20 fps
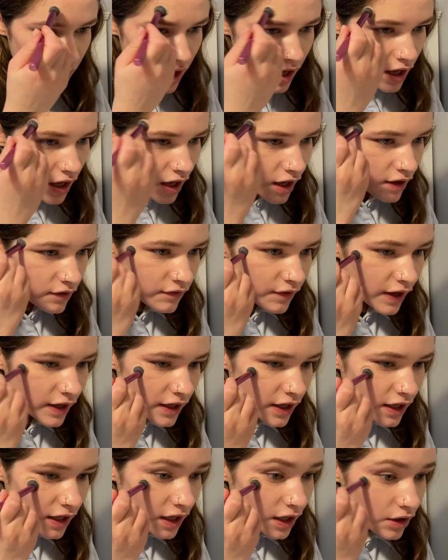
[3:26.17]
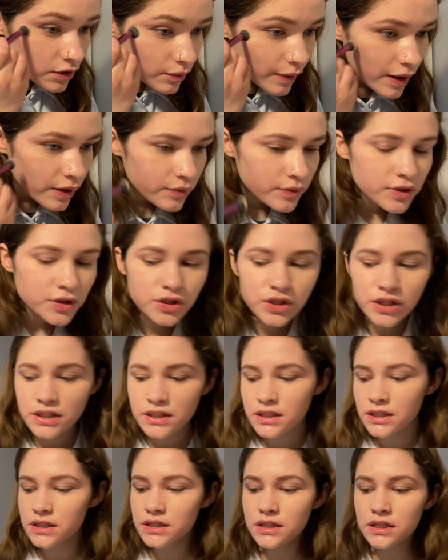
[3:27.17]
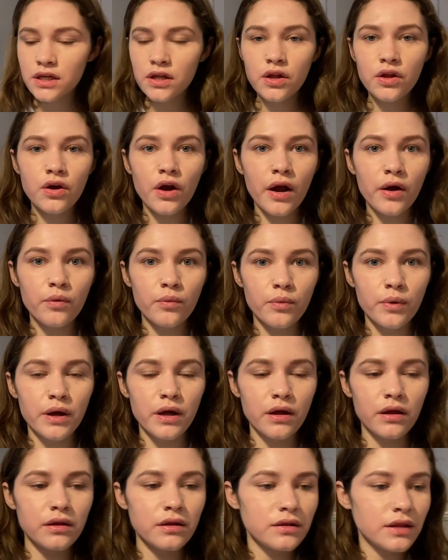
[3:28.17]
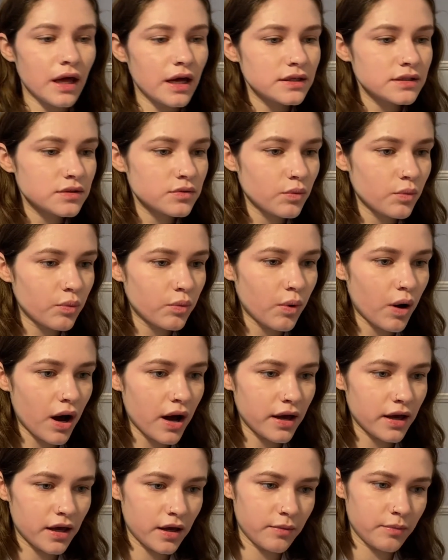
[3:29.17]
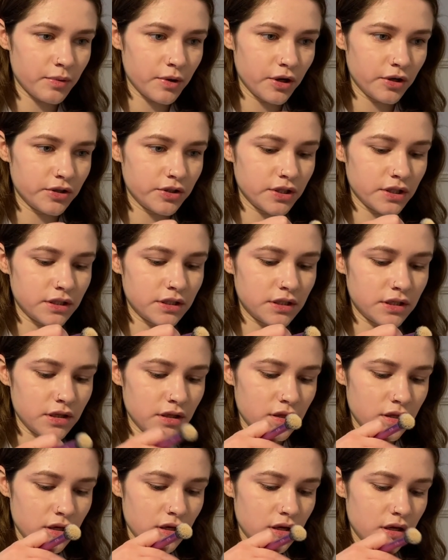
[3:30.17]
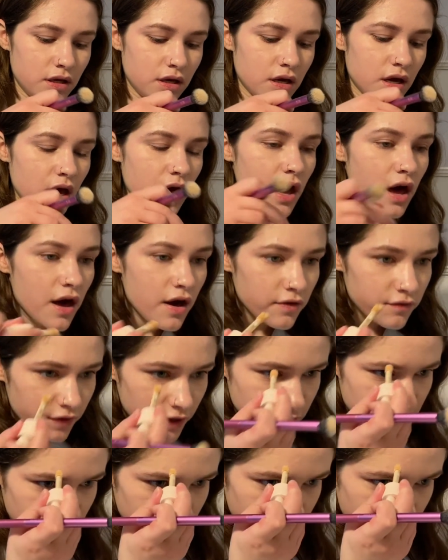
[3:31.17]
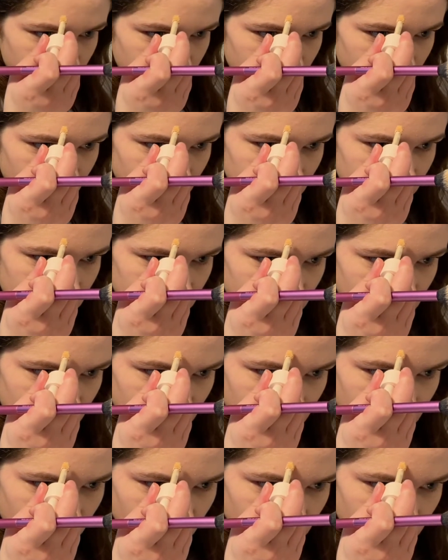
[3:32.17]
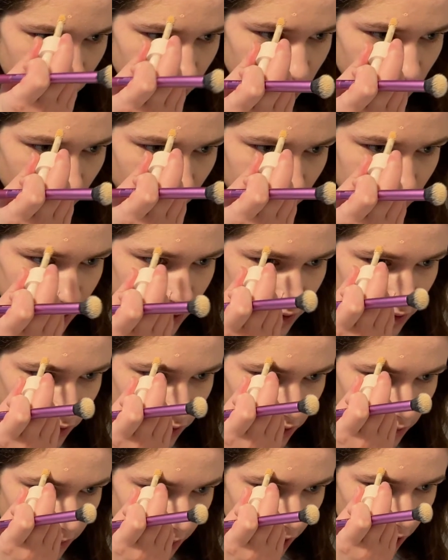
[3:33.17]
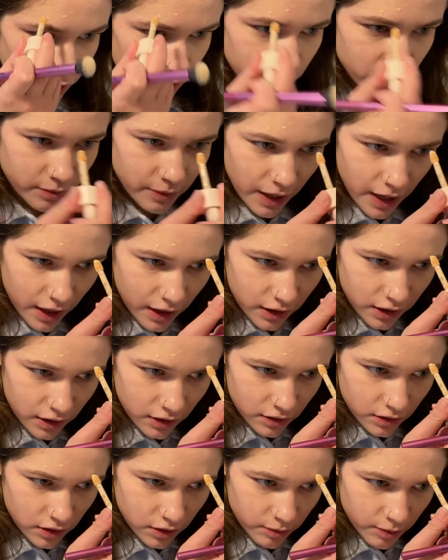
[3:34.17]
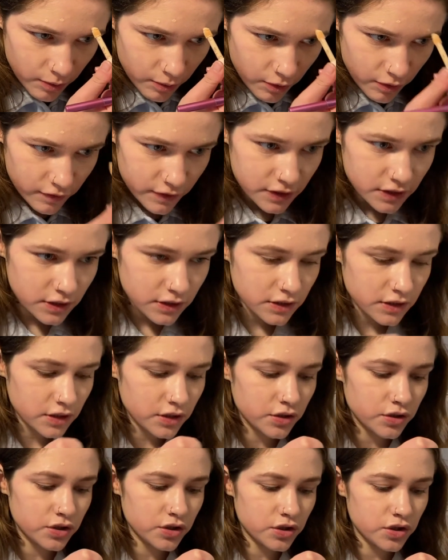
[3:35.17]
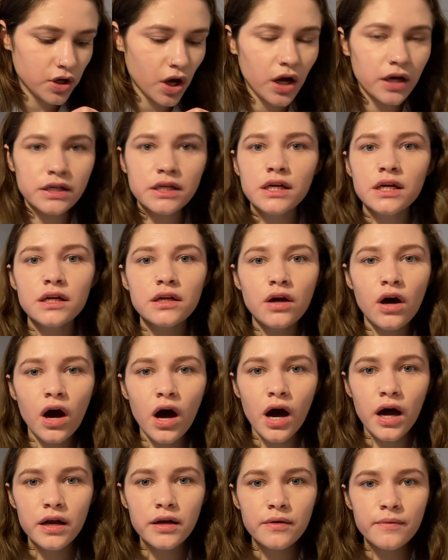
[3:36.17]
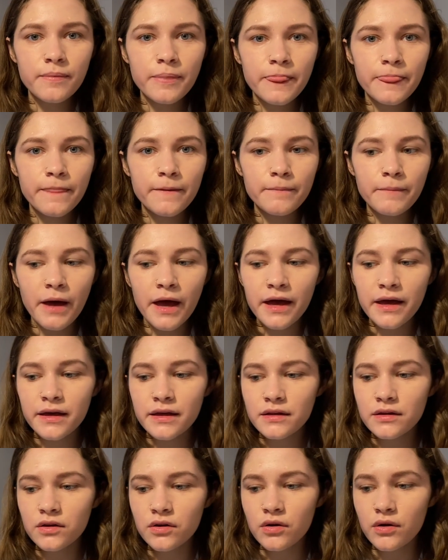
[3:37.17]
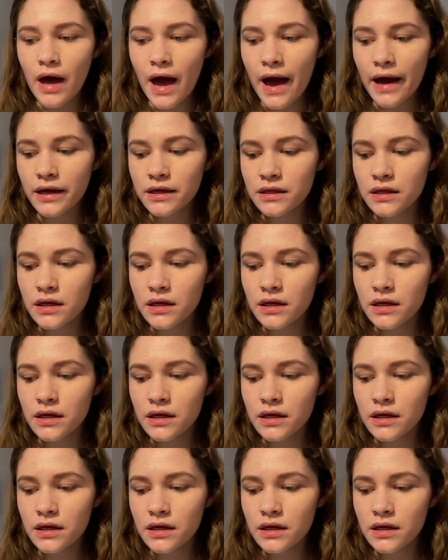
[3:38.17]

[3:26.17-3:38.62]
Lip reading: if I can get away with just concealer, I will, and that's why I purchased the Fenty Beauty concealer, not concealer, the powder. I'm adding a little bit more of this concealer, just dotting it on my little acne.